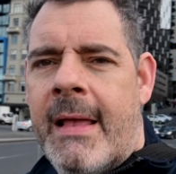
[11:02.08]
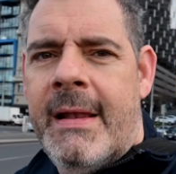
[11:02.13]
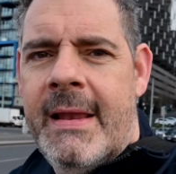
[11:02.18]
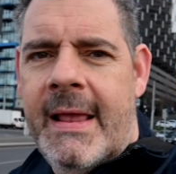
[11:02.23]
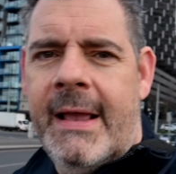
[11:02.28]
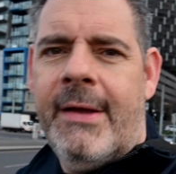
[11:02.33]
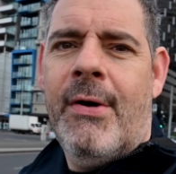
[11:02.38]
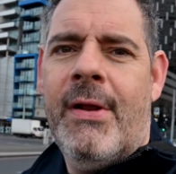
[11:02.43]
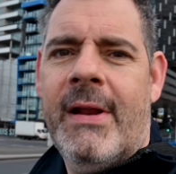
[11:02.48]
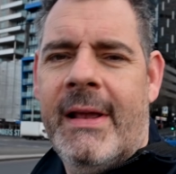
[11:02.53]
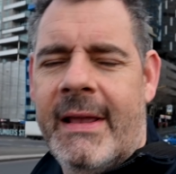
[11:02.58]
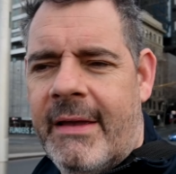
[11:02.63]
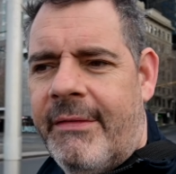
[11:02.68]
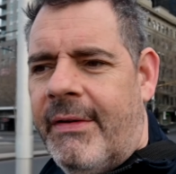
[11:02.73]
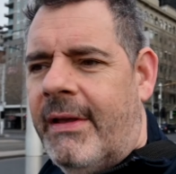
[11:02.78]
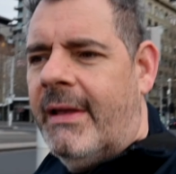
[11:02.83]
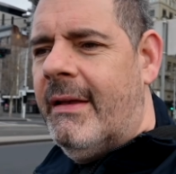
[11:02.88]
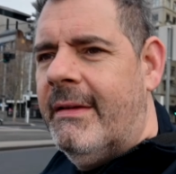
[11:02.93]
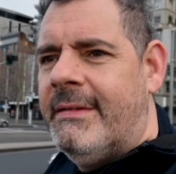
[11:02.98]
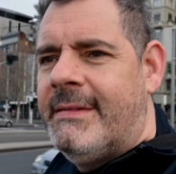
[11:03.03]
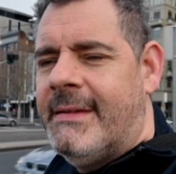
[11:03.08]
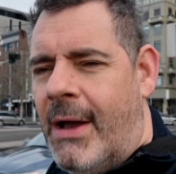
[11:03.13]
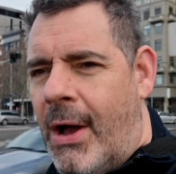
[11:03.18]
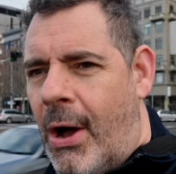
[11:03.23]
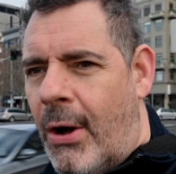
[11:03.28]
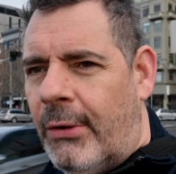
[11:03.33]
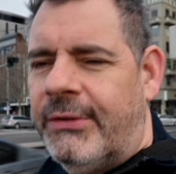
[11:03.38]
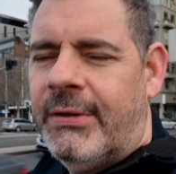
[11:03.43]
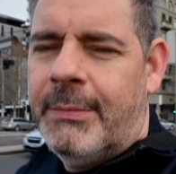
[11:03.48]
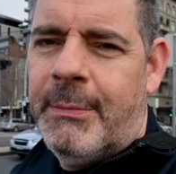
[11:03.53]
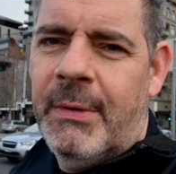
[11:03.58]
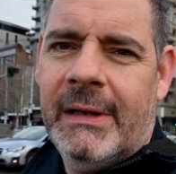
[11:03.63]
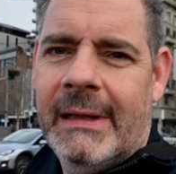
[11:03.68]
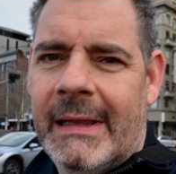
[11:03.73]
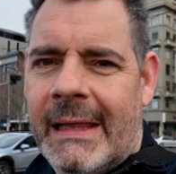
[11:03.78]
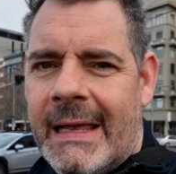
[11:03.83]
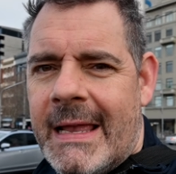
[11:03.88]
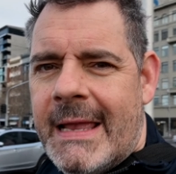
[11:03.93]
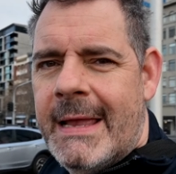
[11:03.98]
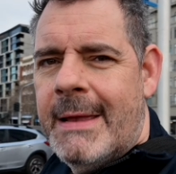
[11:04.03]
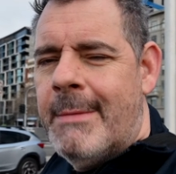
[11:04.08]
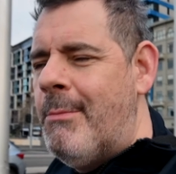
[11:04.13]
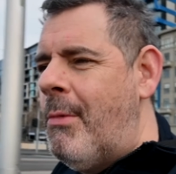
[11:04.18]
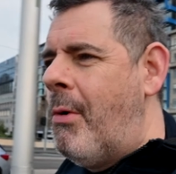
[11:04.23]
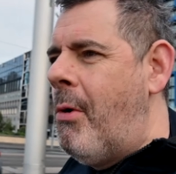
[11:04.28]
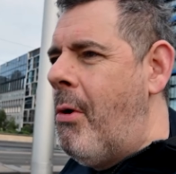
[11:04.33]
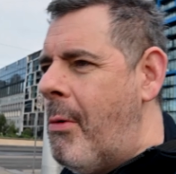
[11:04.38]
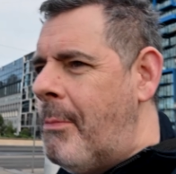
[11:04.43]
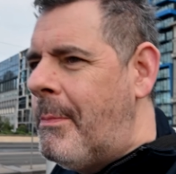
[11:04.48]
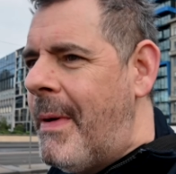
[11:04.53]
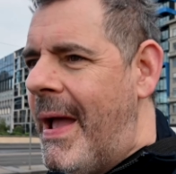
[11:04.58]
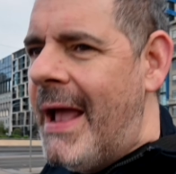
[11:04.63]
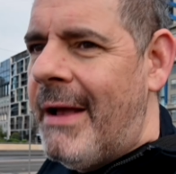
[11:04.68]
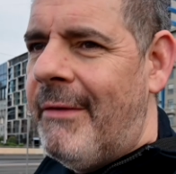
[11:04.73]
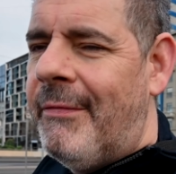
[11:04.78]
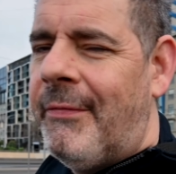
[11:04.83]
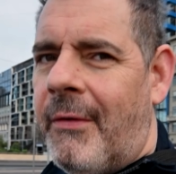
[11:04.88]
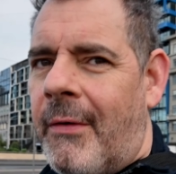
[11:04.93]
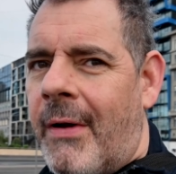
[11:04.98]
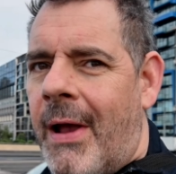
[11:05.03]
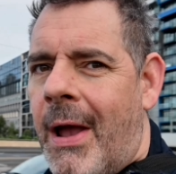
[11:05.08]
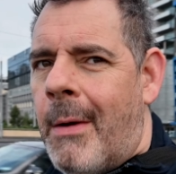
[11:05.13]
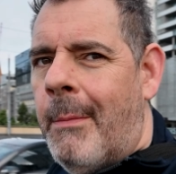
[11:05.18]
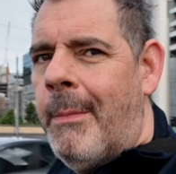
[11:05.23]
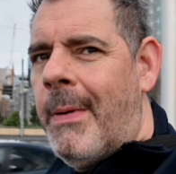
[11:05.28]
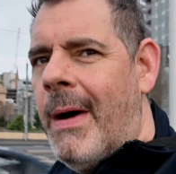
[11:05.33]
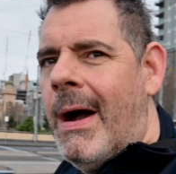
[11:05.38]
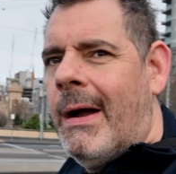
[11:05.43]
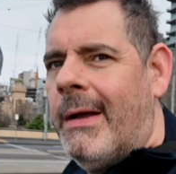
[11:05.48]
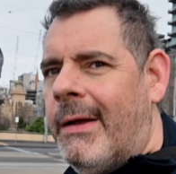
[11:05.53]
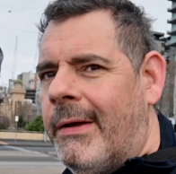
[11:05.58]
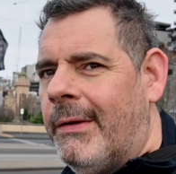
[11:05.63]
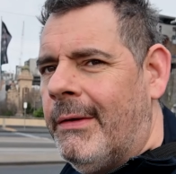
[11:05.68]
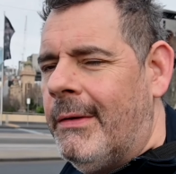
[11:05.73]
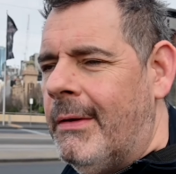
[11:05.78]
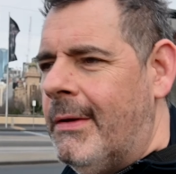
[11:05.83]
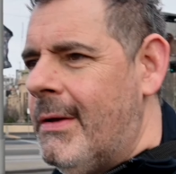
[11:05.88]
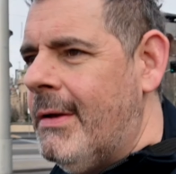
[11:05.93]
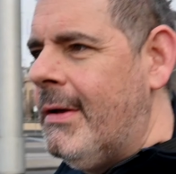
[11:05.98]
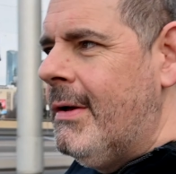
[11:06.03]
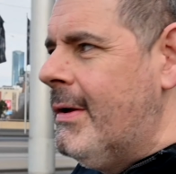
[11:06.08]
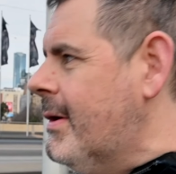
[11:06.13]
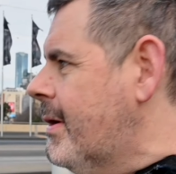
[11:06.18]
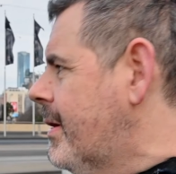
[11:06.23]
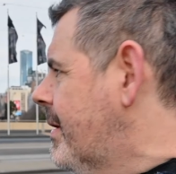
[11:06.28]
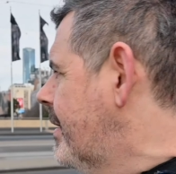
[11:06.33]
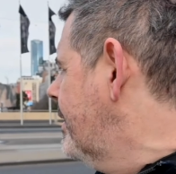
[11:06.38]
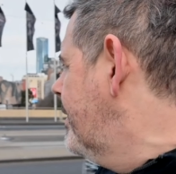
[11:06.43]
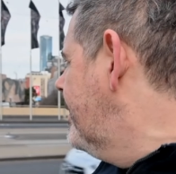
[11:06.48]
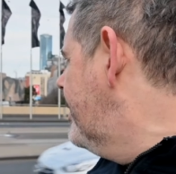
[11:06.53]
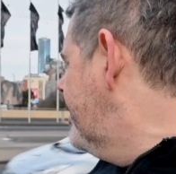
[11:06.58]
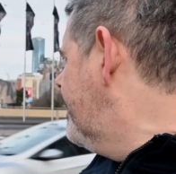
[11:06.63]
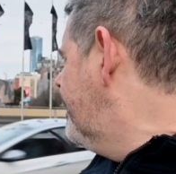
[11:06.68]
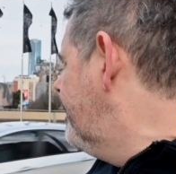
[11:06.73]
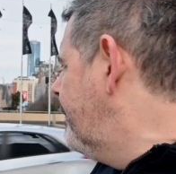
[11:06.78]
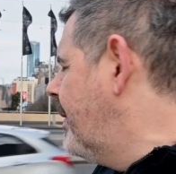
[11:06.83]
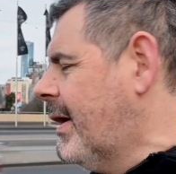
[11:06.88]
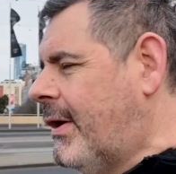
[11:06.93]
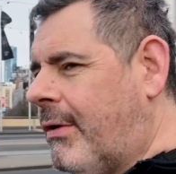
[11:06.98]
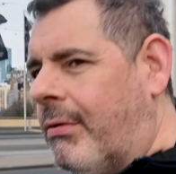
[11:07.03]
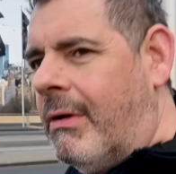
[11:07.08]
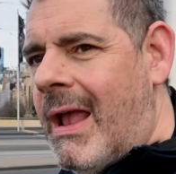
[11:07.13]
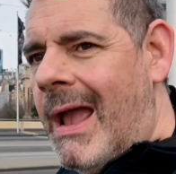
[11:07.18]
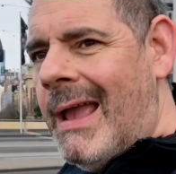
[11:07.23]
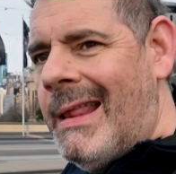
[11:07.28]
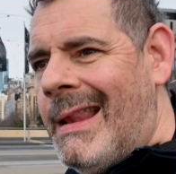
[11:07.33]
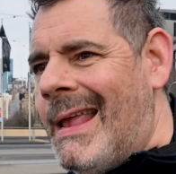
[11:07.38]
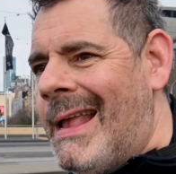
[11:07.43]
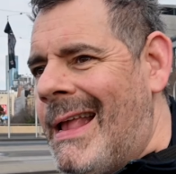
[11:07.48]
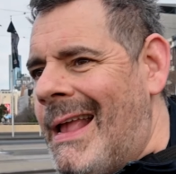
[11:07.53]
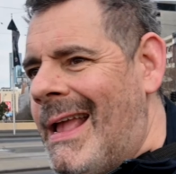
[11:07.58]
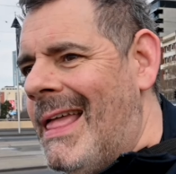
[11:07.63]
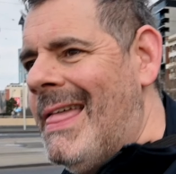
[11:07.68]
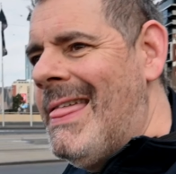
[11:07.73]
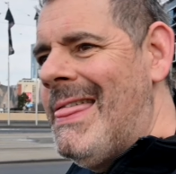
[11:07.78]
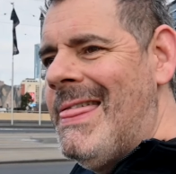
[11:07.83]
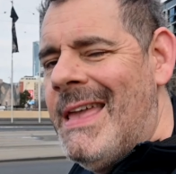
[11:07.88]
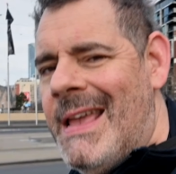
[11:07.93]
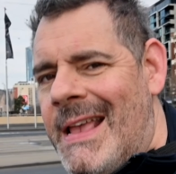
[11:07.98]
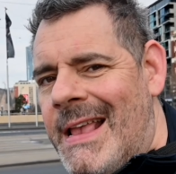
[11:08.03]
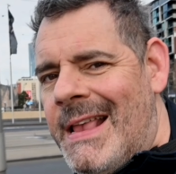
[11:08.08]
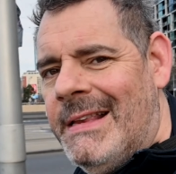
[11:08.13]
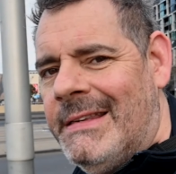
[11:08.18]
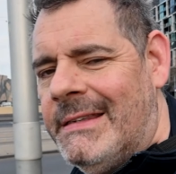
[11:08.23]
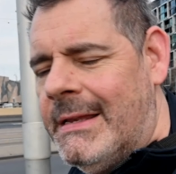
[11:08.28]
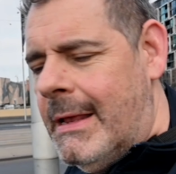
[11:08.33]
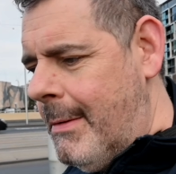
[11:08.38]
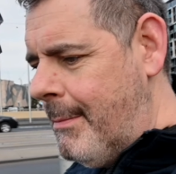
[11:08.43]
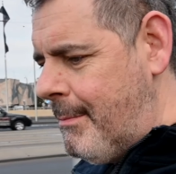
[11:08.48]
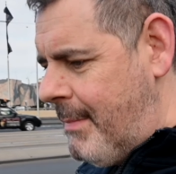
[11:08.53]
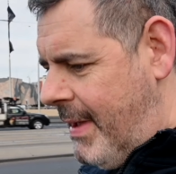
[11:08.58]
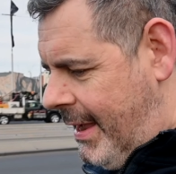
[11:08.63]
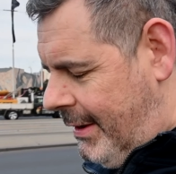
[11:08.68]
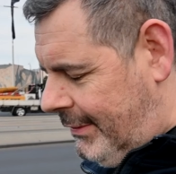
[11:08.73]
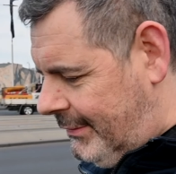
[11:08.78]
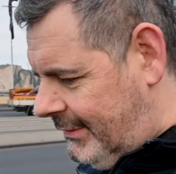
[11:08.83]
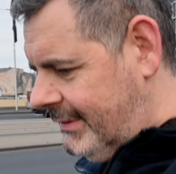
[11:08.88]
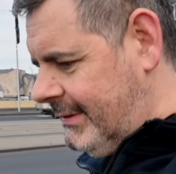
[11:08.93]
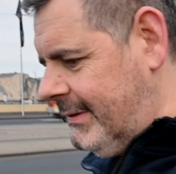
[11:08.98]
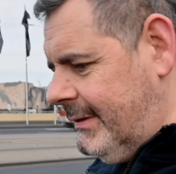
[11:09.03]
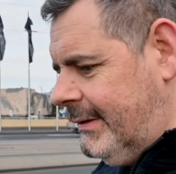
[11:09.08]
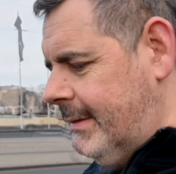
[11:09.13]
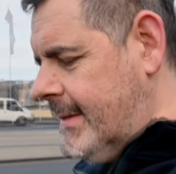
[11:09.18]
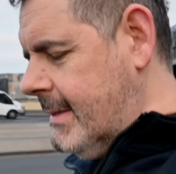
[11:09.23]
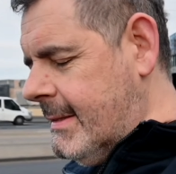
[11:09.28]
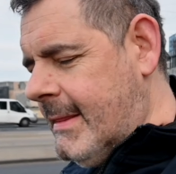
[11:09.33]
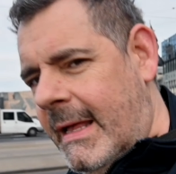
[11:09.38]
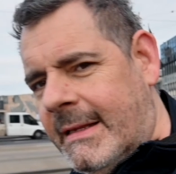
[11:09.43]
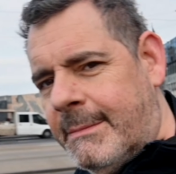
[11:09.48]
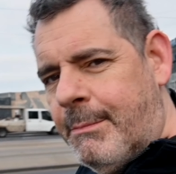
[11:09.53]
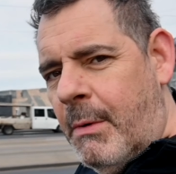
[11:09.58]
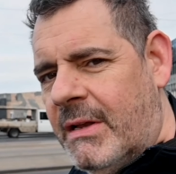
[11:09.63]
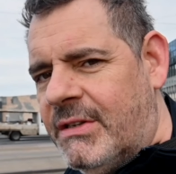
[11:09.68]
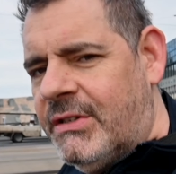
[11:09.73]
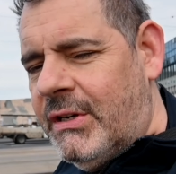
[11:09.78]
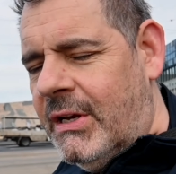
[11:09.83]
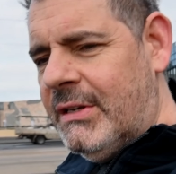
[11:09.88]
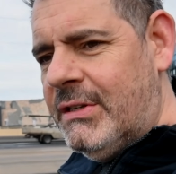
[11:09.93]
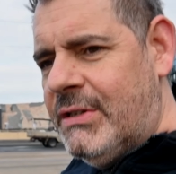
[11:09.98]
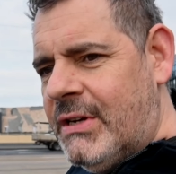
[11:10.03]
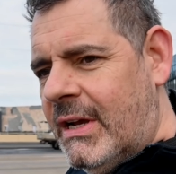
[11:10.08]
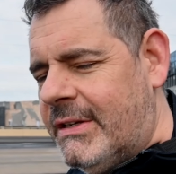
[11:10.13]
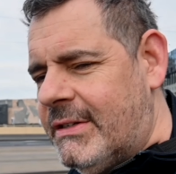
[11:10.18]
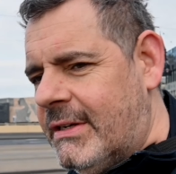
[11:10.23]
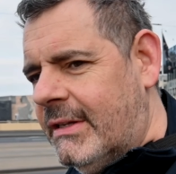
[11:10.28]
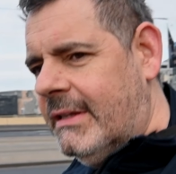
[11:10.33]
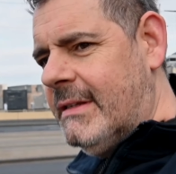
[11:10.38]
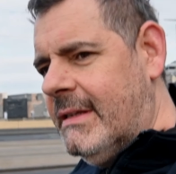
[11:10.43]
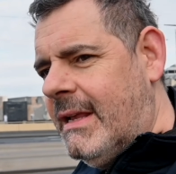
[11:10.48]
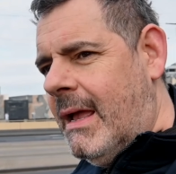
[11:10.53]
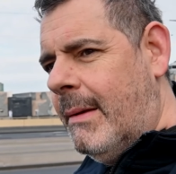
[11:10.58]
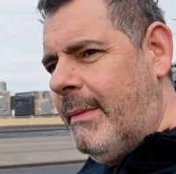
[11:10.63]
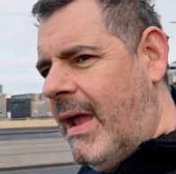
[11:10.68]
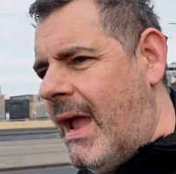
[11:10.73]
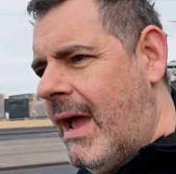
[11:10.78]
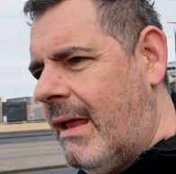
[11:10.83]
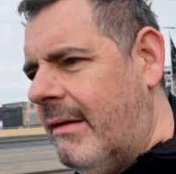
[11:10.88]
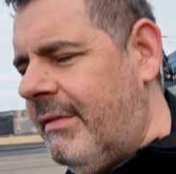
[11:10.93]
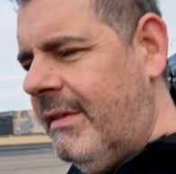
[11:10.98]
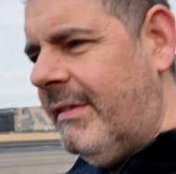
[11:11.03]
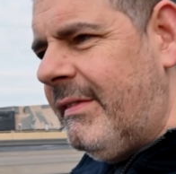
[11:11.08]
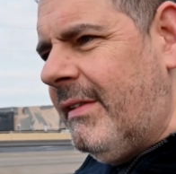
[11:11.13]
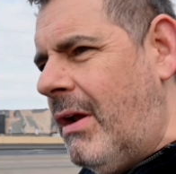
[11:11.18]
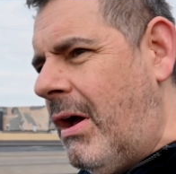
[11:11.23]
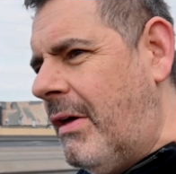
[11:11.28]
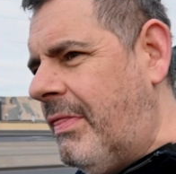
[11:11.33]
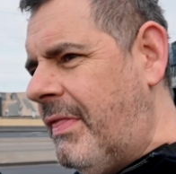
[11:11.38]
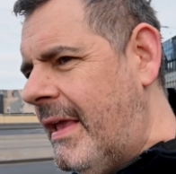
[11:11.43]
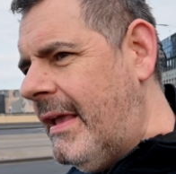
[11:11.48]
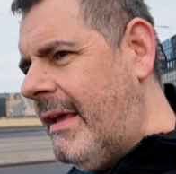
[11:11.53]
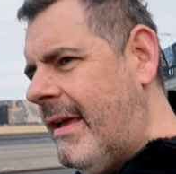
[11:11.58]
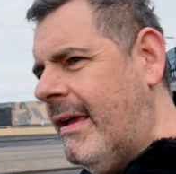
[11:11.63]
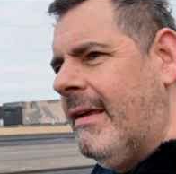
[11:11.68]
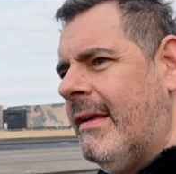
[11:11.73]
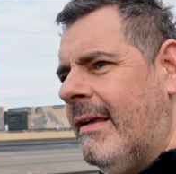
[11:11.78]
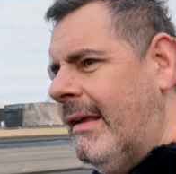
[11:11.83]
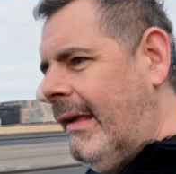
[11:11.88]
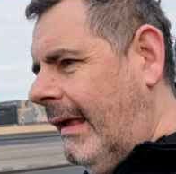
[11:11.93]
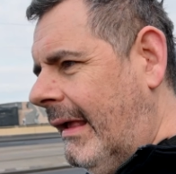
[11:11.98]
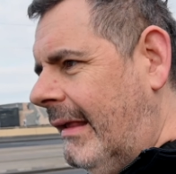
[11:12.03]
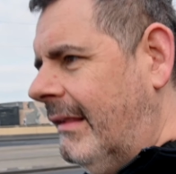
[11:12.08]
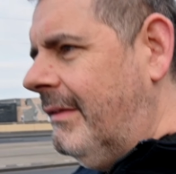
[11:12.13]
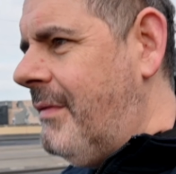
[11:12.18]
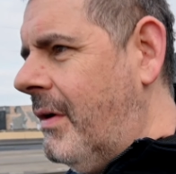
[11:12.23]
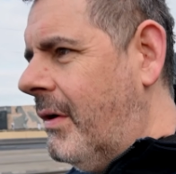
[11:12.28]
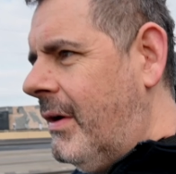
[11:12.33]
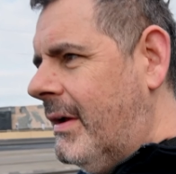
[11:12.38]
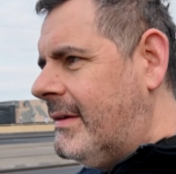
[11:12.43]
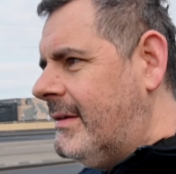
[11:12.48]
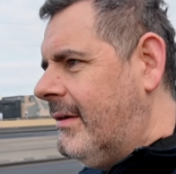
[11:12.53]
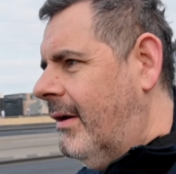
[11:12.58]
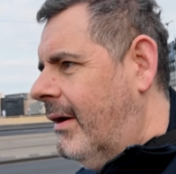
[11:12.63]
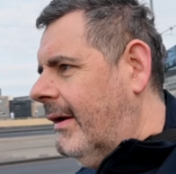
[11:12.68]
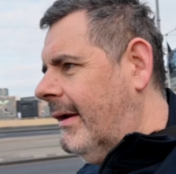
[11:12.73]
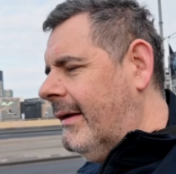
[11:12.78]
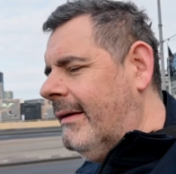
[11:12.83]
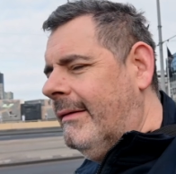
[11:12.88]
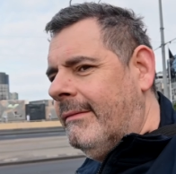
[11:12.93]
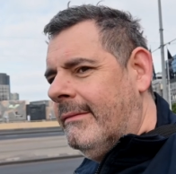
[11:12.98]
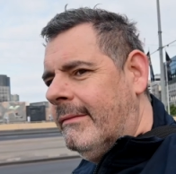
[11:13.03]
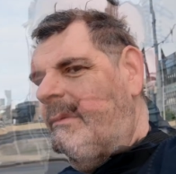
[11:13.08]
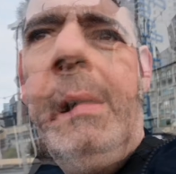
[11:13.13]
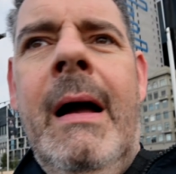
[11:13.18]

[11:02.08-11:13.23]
Nikon are giving us ultimately more bang for our buck by creating these mounts. That's my conjecture that's coming out of this and I think it's very exciting.